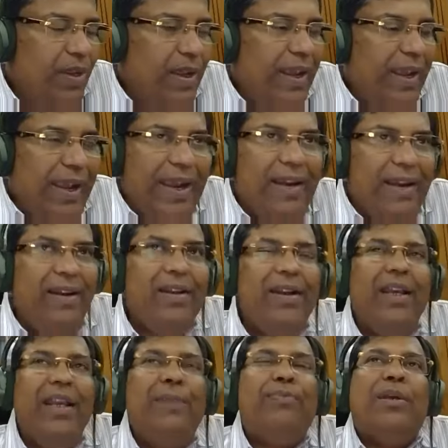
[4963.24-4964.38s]
And
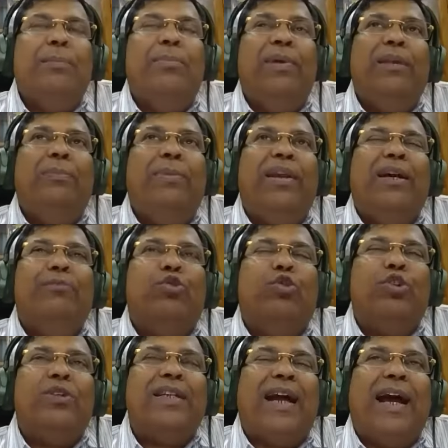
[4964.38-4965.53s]
if somebody becomes
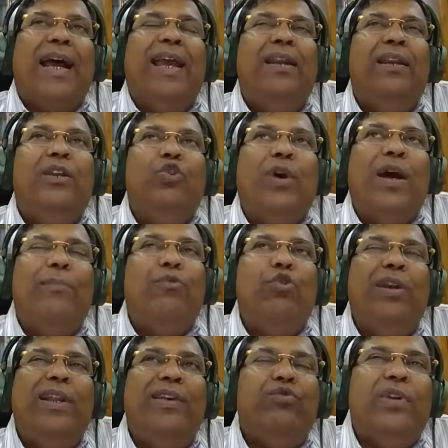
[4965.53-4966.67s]
hostile, you have to
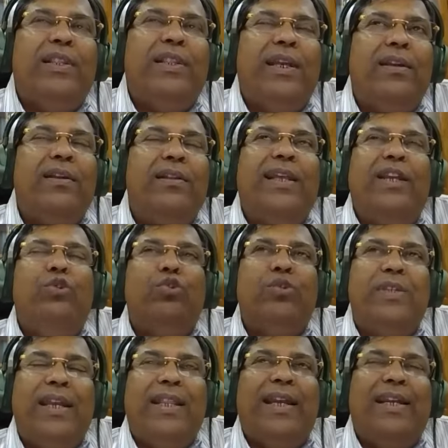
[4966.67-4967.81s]
live with it. Then you
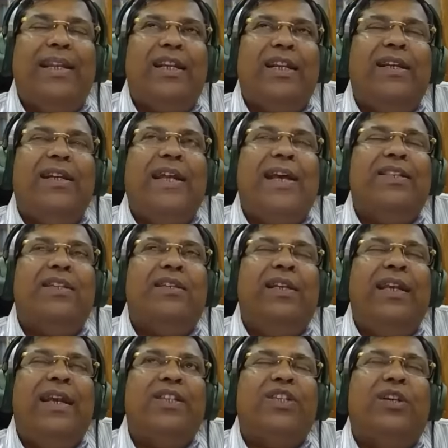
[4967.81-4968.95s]
say that he
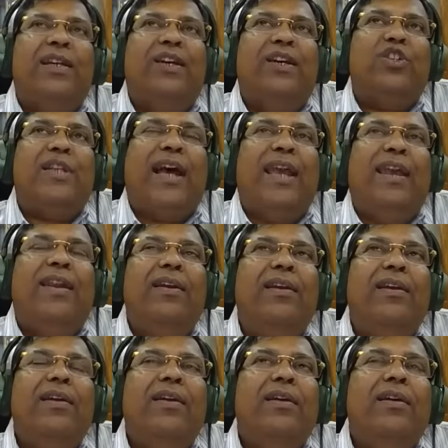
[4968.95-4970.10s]
has turned hostile,
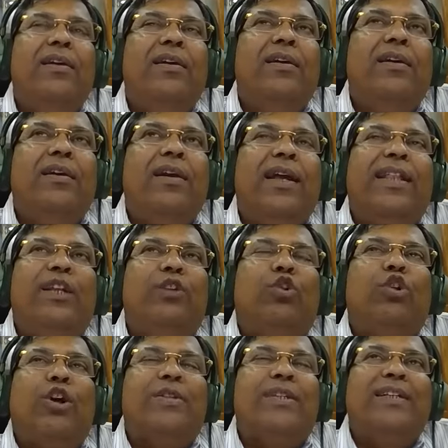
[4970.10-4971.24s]
and then you
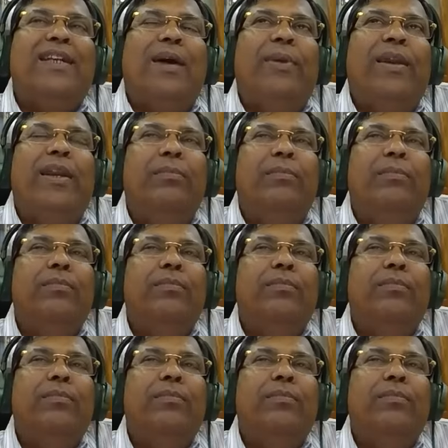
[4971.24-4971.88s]
cross-examine him.